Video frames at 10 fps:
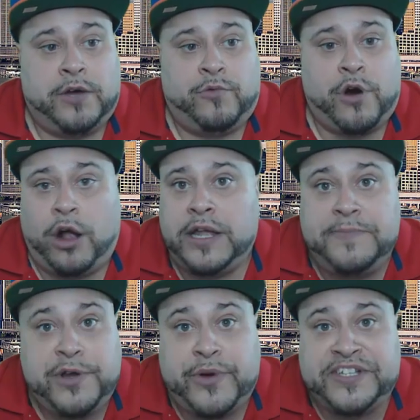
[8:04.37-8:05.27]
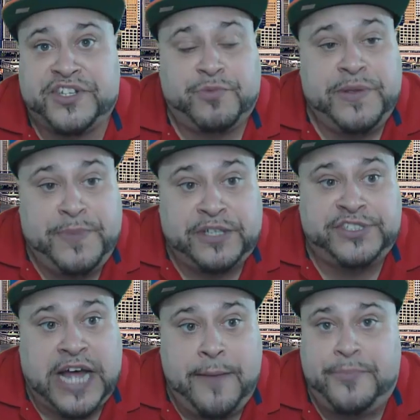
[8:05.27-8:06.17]
we're all immigrants. We
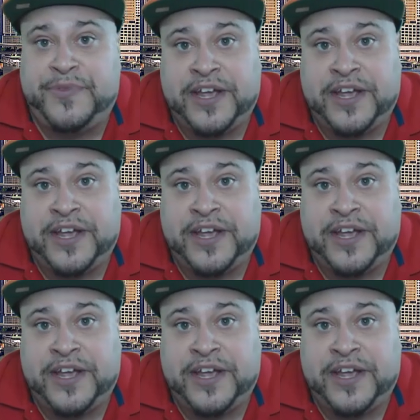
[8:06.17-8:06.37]
build up.